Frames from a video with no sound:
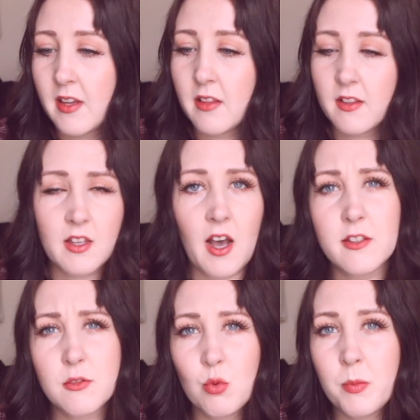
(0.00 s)
the
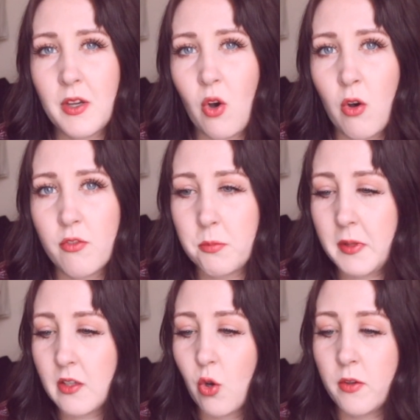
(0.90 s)
cuts will be off
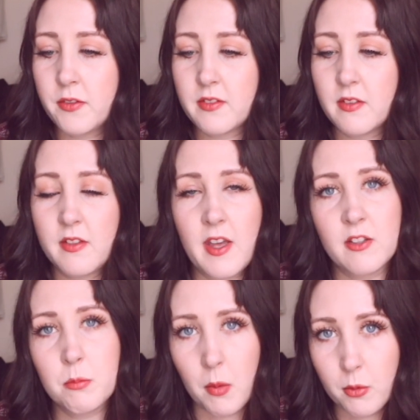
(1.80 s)
because there's
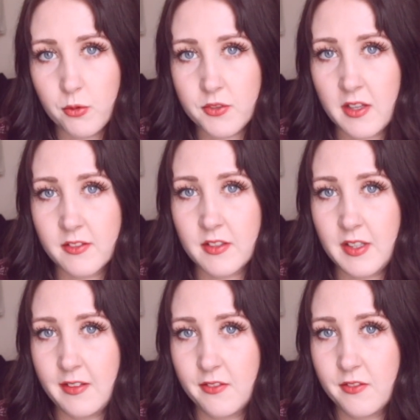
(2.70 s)
bubbles
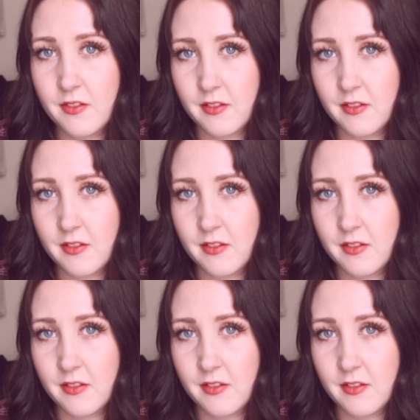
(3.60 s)
underneath